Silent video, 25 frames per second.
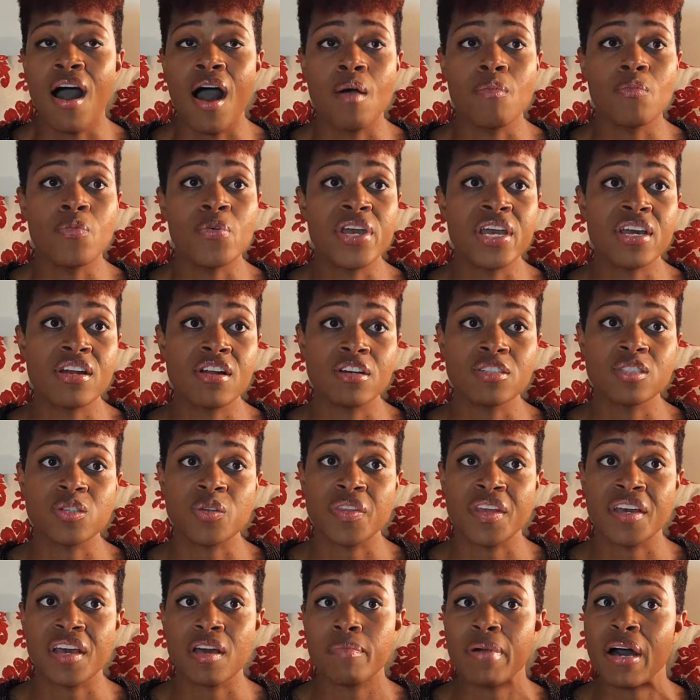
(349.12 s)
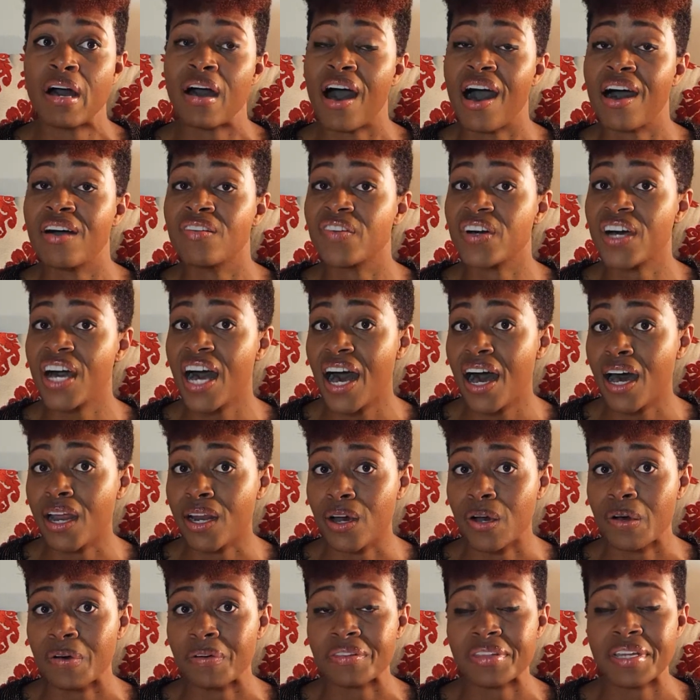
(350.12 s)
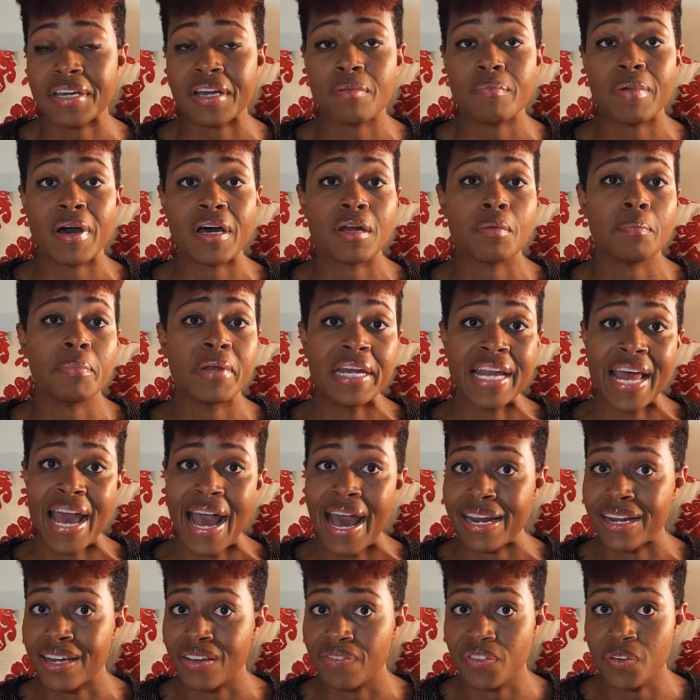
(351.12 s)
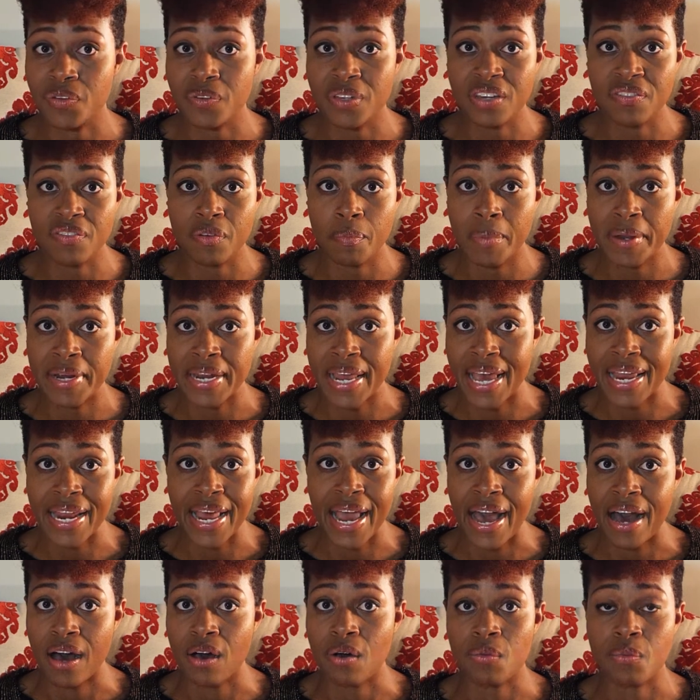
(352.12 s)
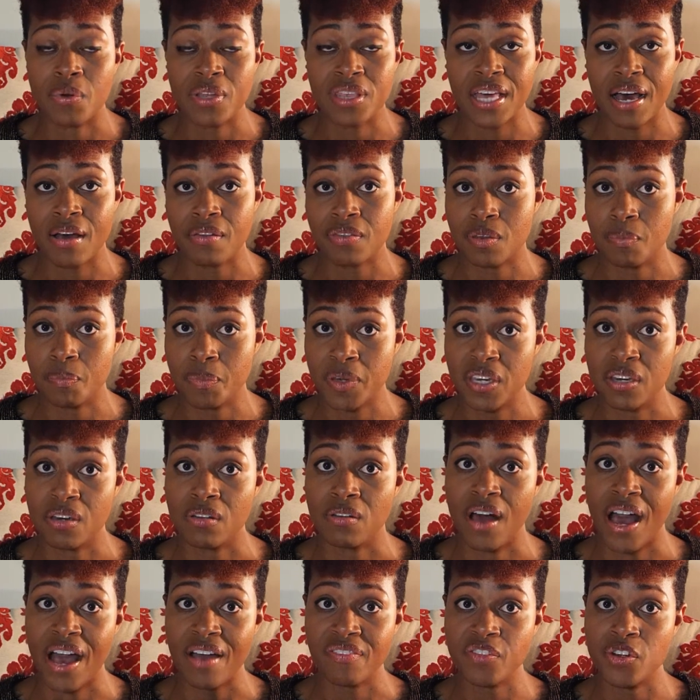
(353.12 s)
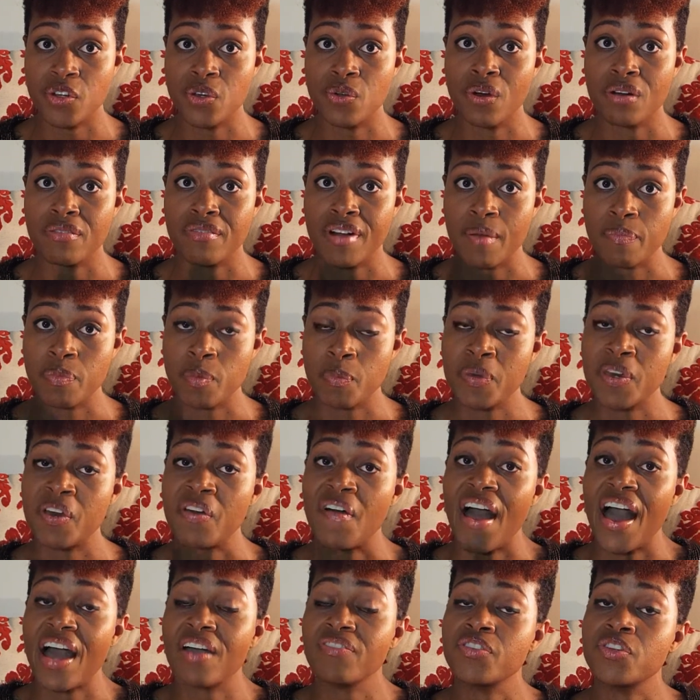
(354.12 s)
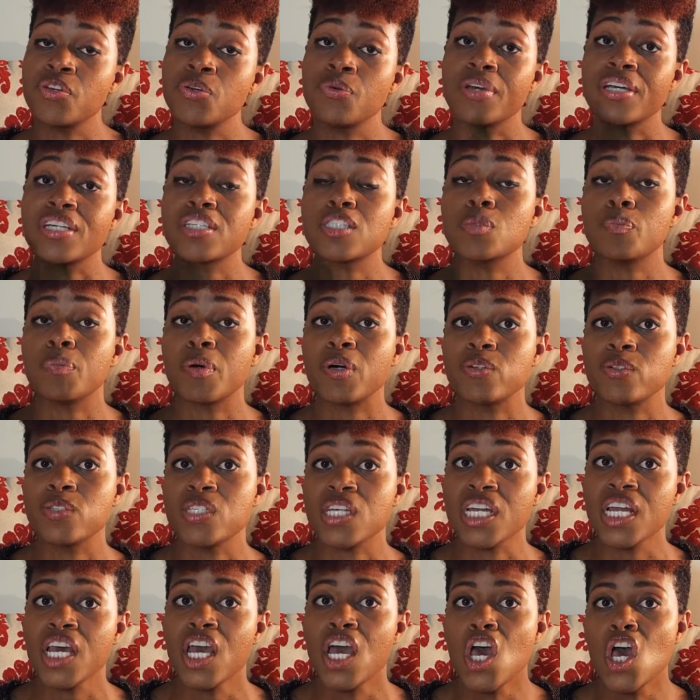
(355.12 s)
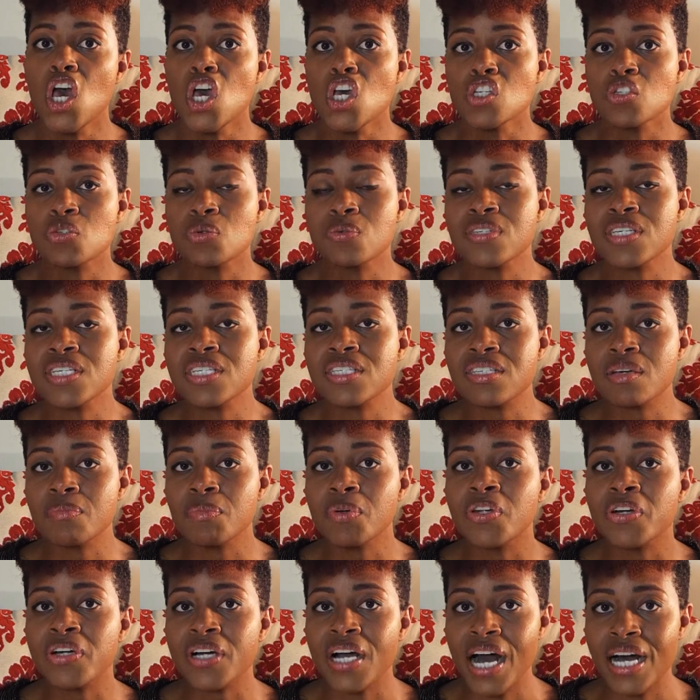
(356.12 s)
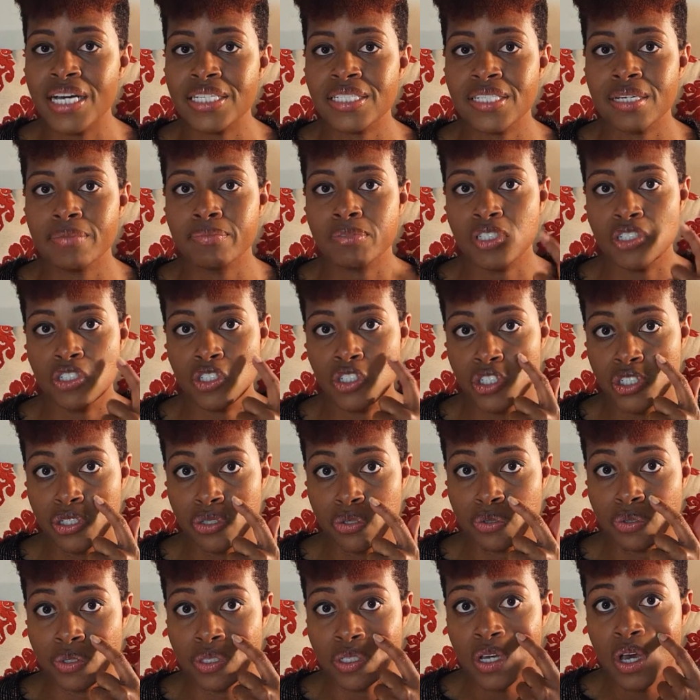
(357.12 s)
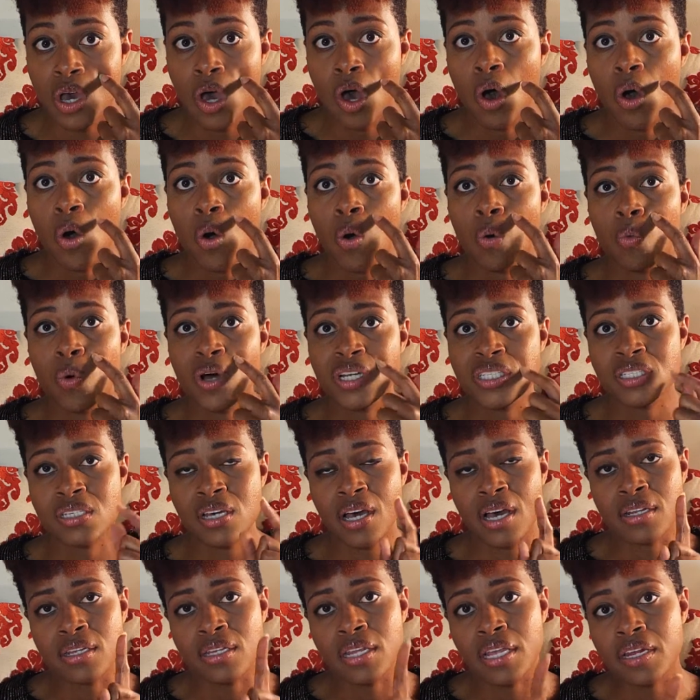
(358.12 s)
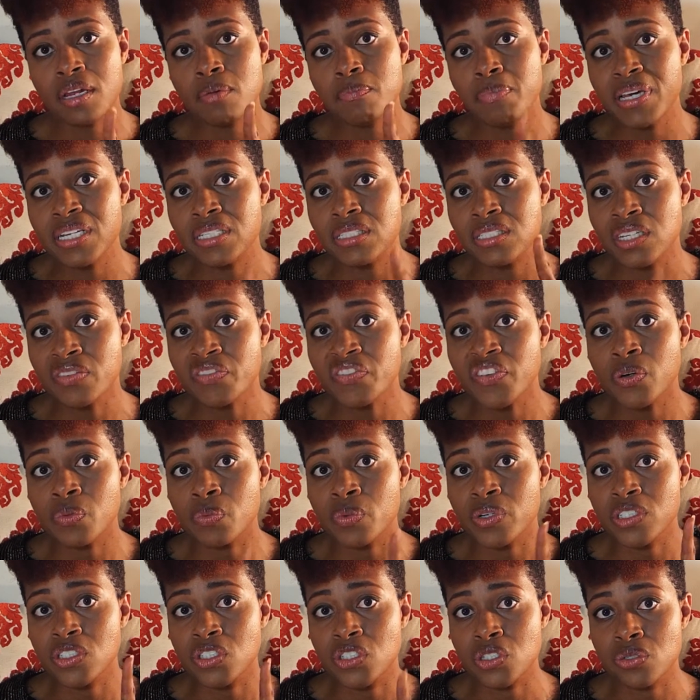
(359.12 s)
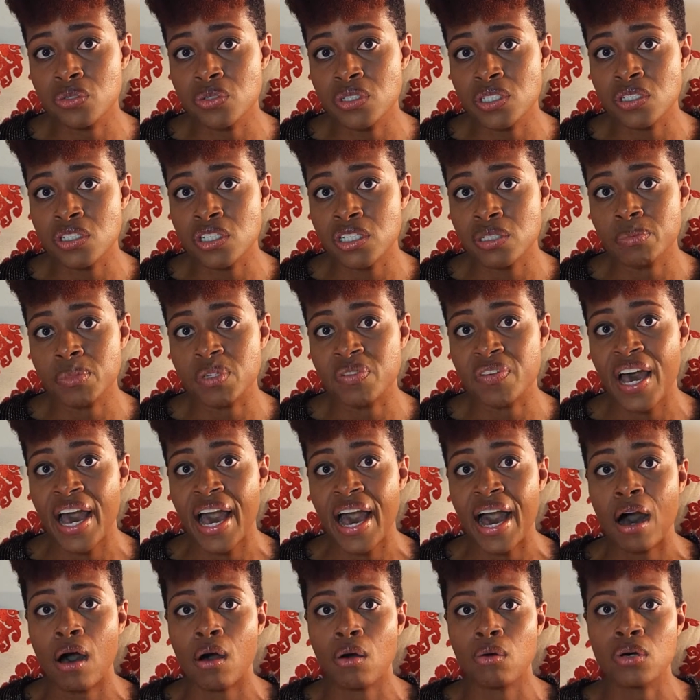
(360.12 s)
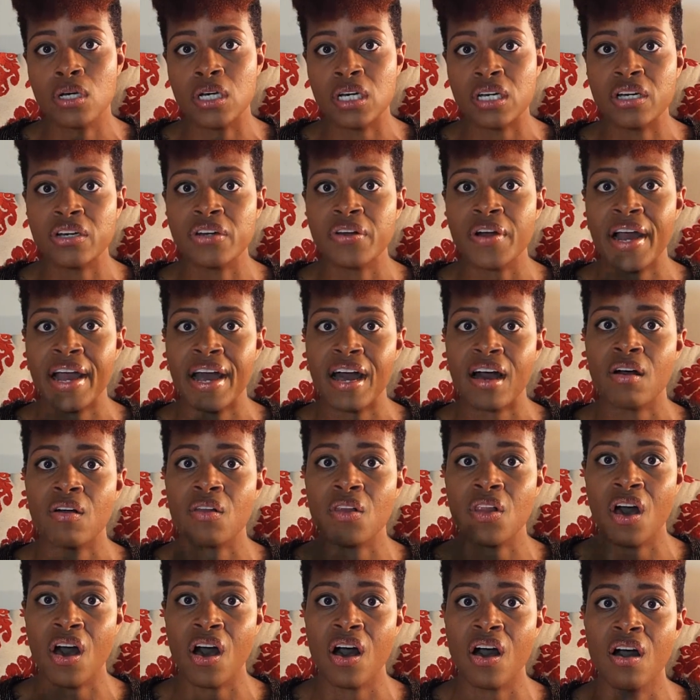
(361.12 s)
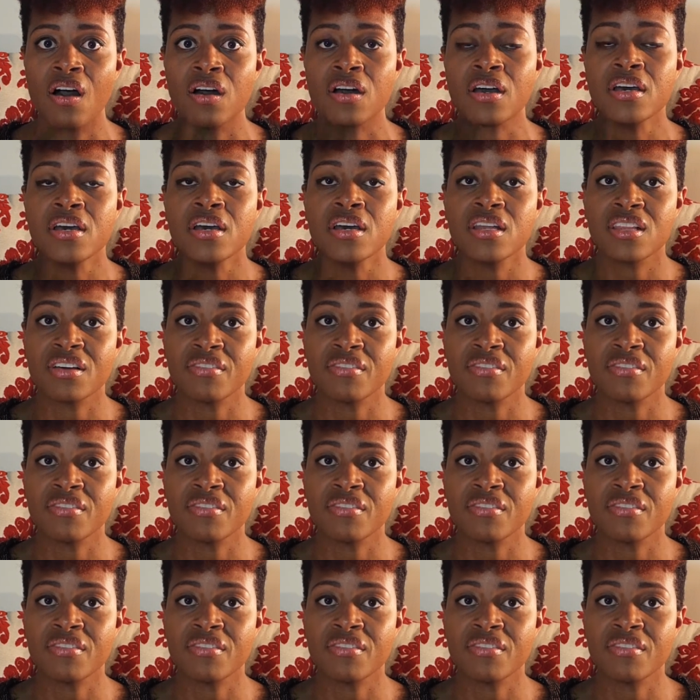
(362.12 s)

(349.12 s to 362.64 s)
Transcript: We can also think about avocado. Think about a banana if you leave a banana out without the peel, after you unwrap the peel, after you expose it. So it's a similar concept to juice. What's a little bit different with juice in terms of how good or how long the